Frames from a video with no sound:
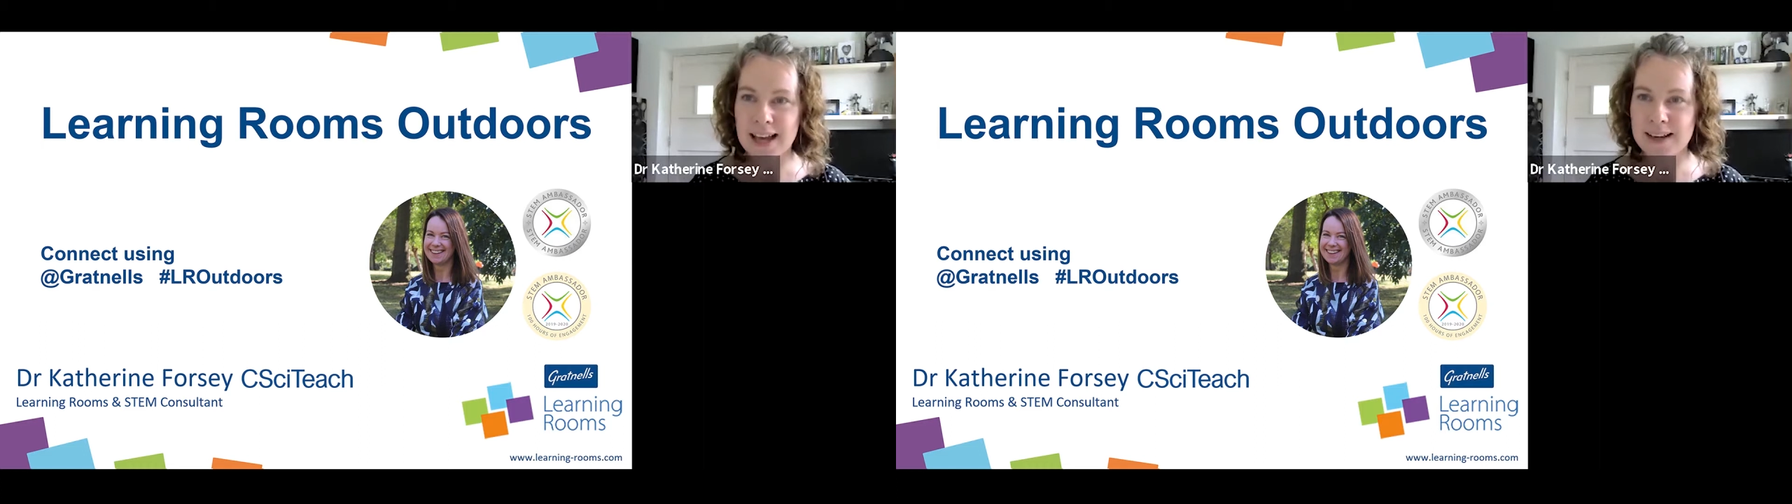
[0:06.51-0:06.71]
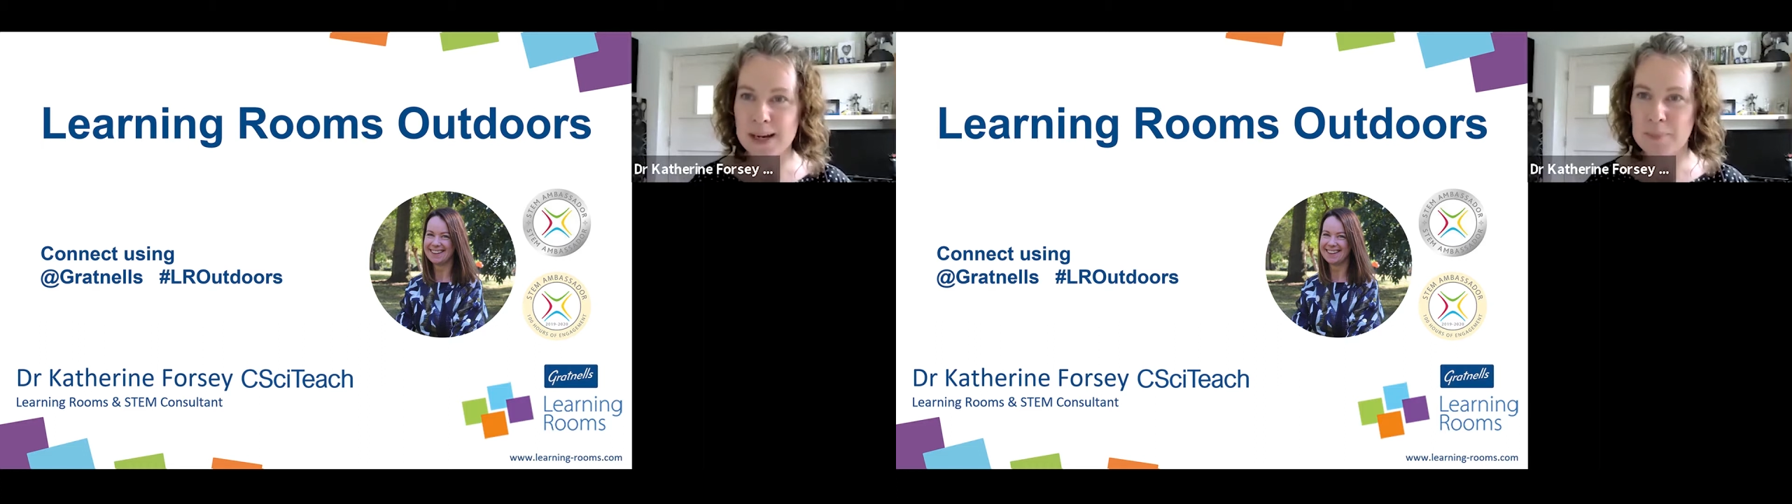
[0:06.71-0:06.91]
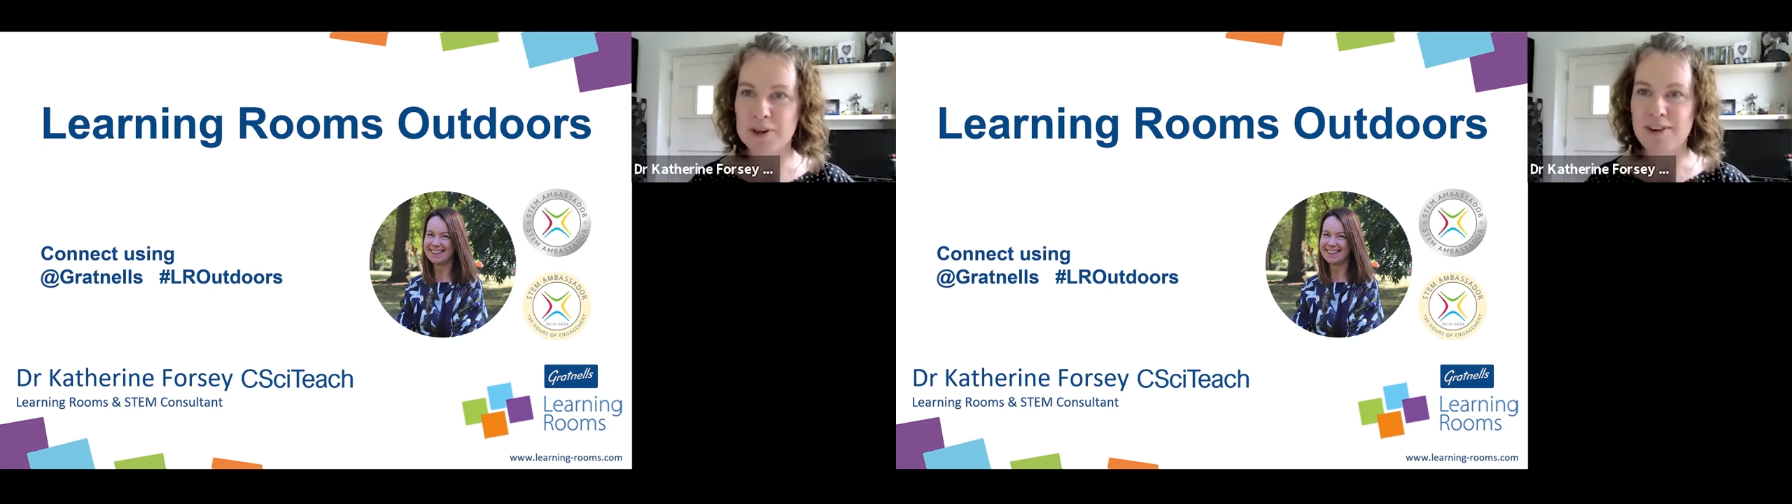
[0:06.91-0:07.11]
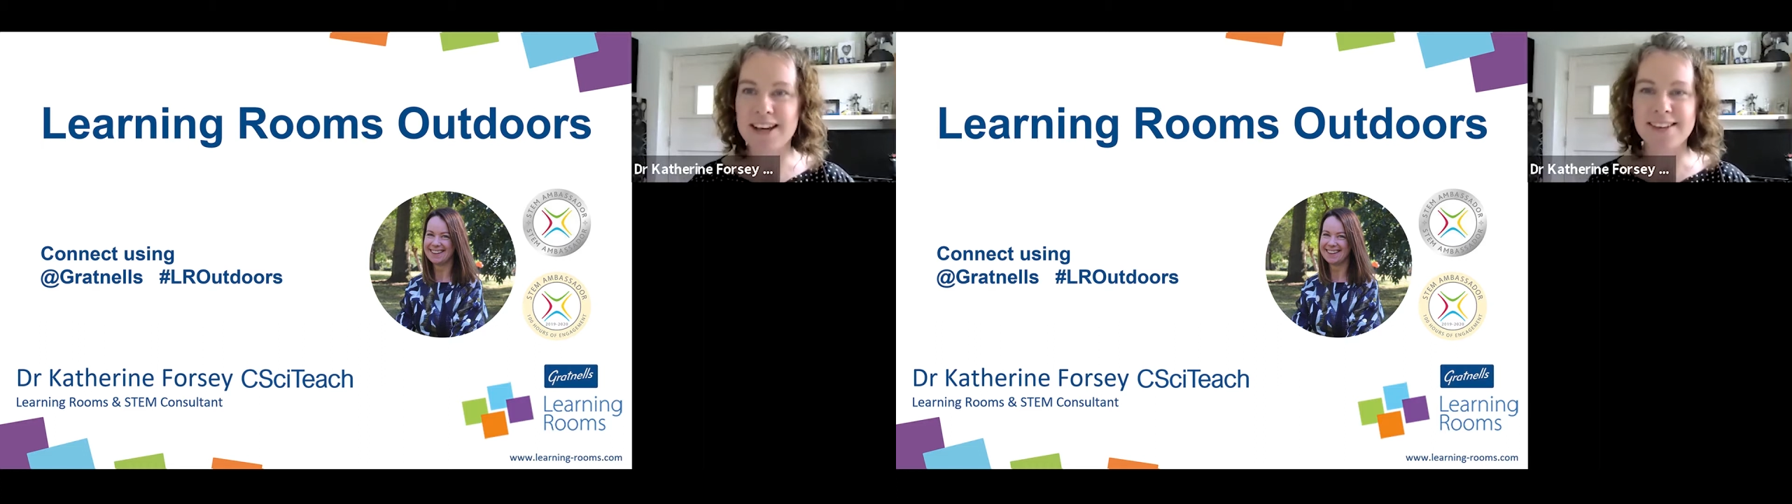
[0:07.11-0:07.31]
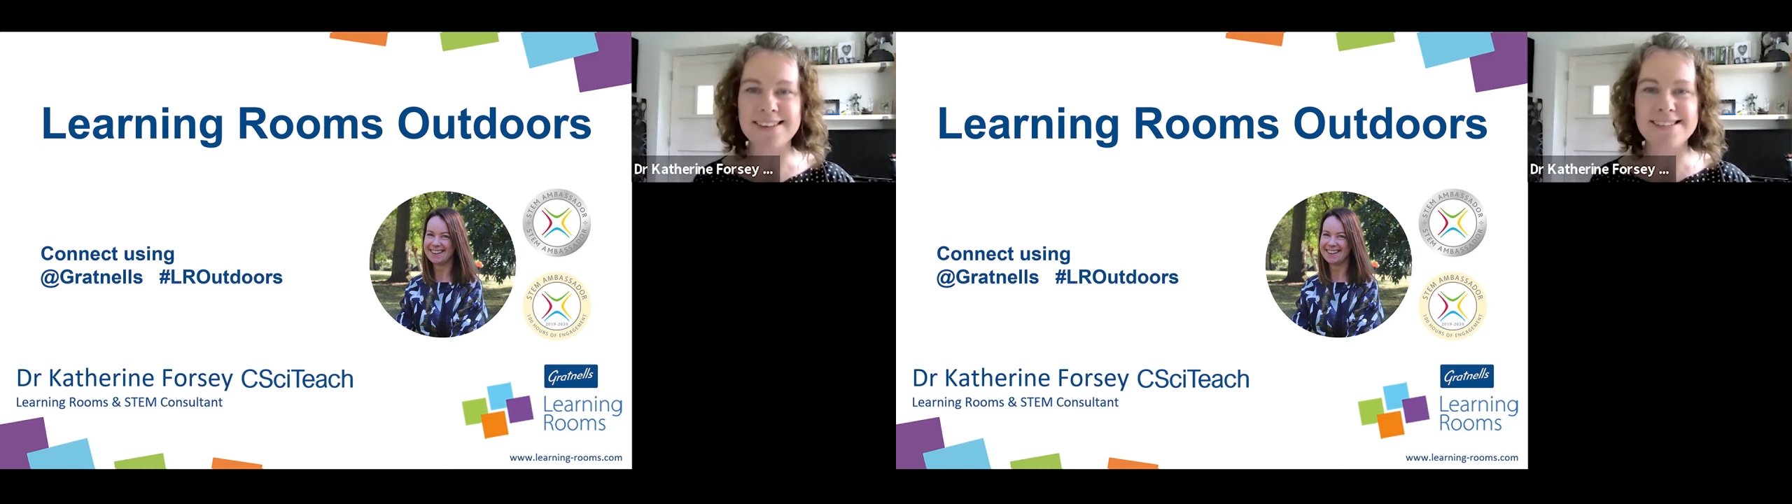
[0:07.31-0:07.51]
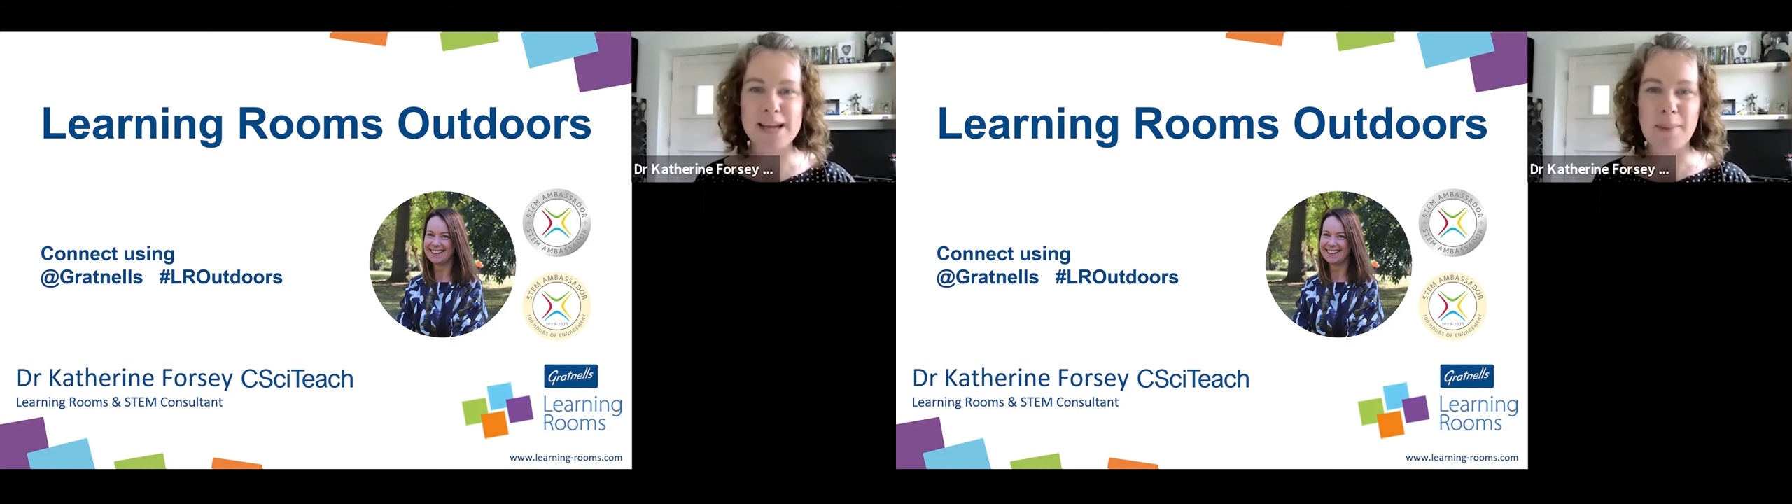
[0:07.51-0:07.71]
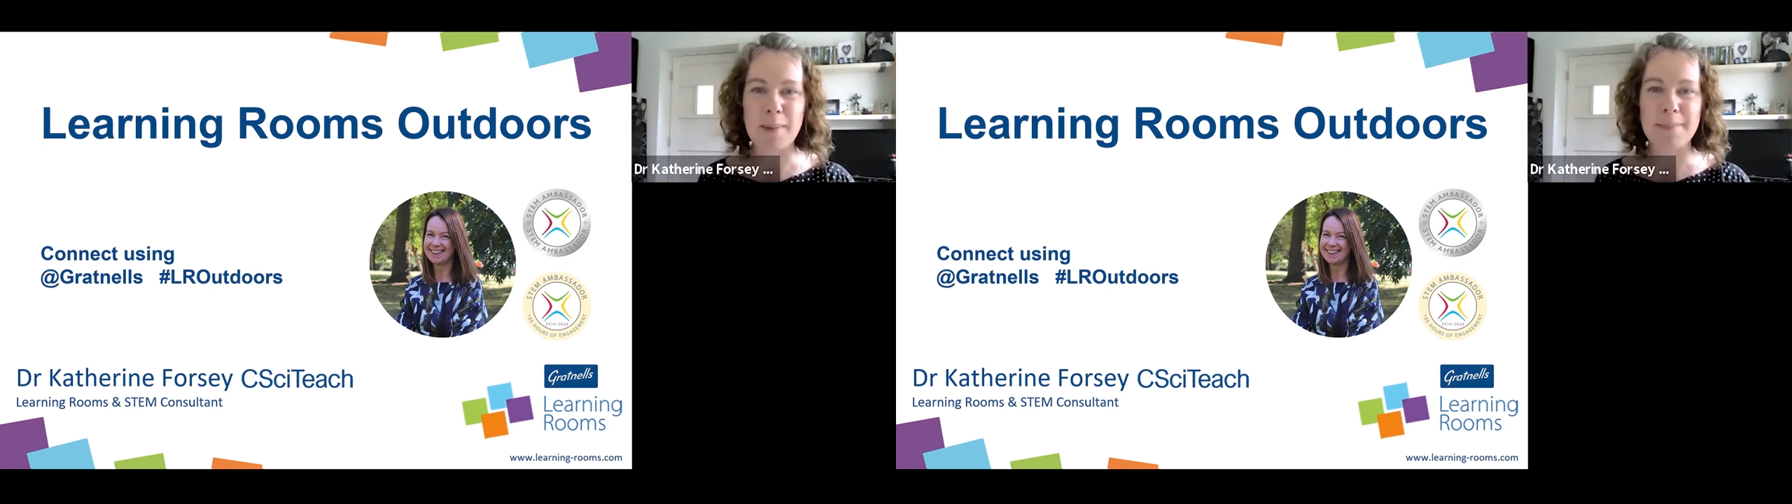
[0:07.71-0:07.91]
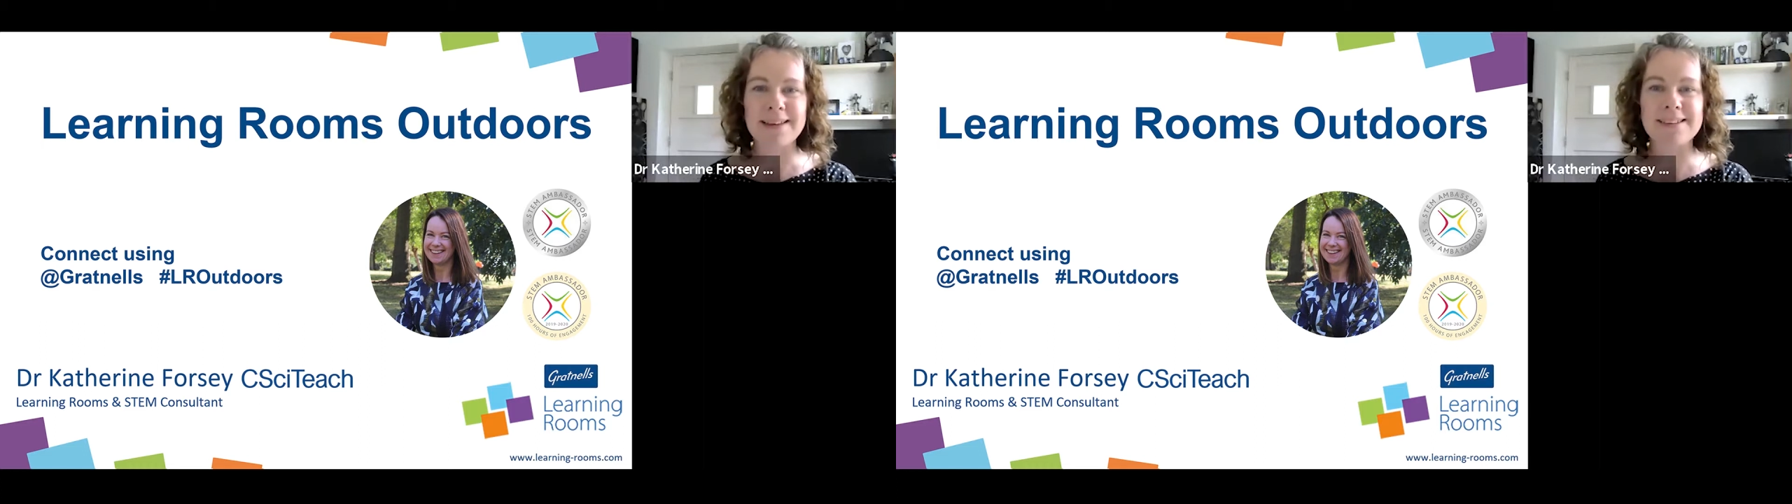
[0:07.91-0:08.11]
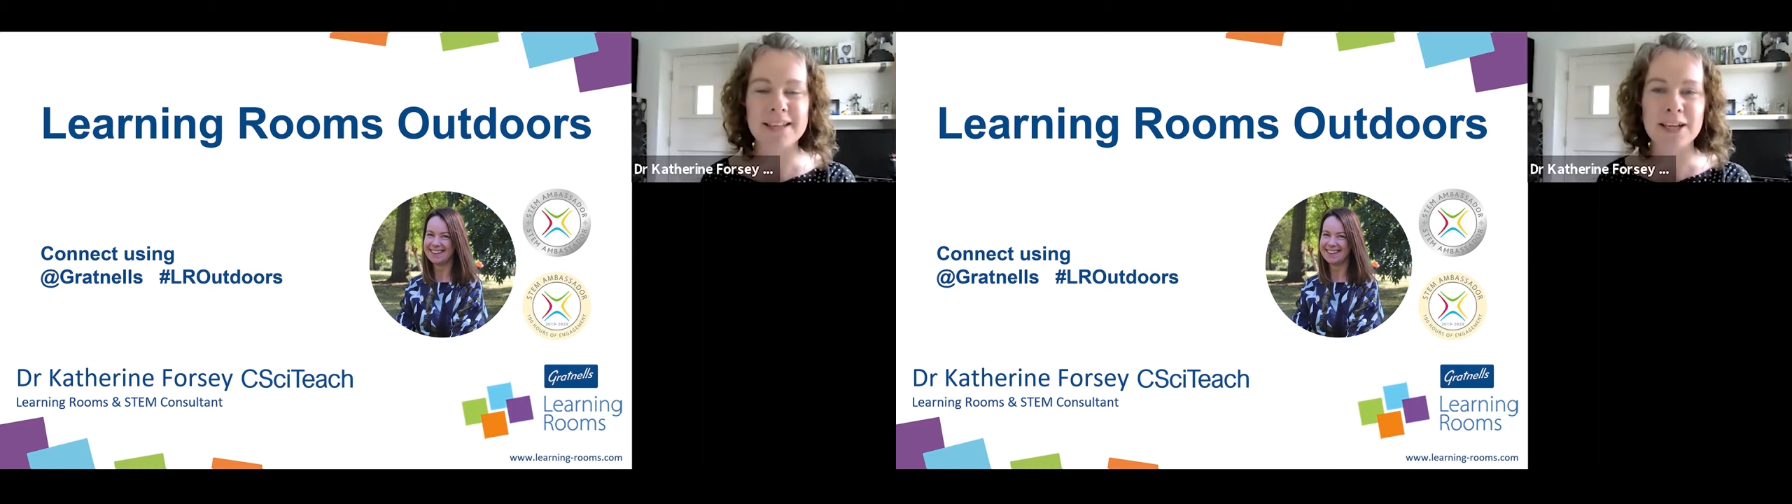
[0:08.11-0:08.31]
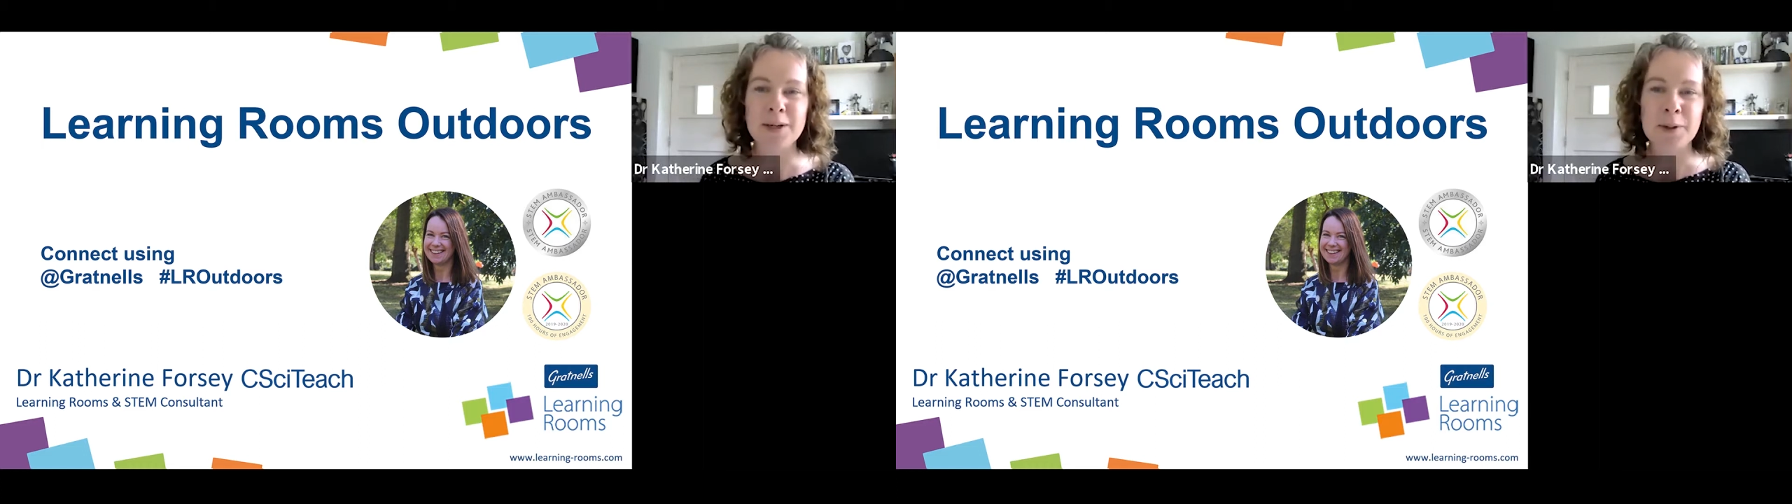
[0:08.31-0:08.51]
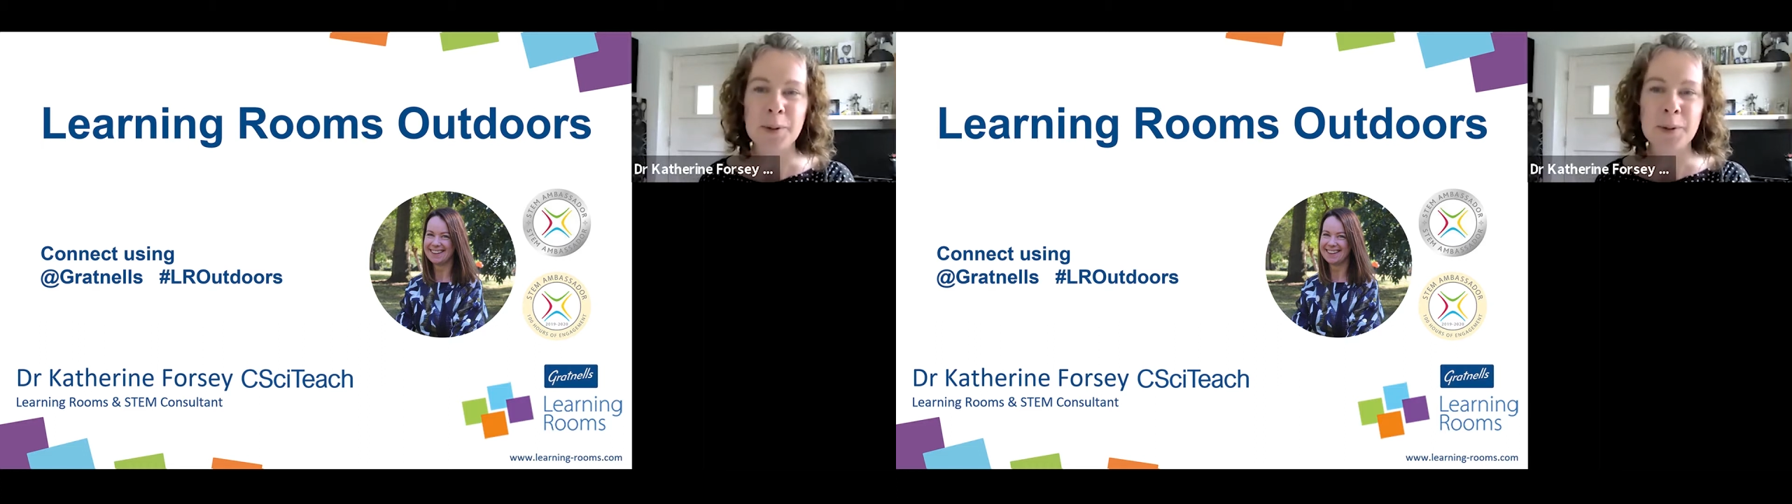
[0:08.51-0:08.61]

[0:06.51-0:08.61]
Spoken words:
and I'm a Gratnells STEM ambassador.